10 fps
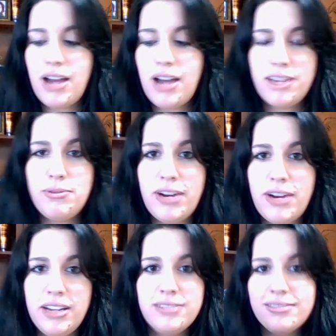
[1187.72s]
gonna be
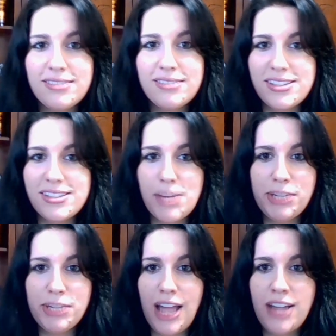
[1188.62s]
wearing
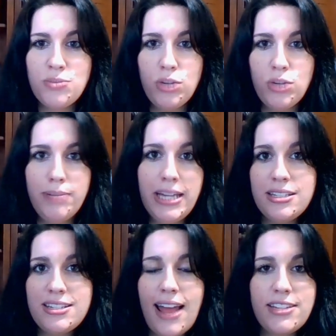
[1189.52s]
double-lined wool
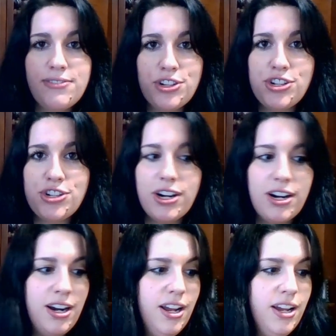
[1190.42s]
mittens, that's for sure.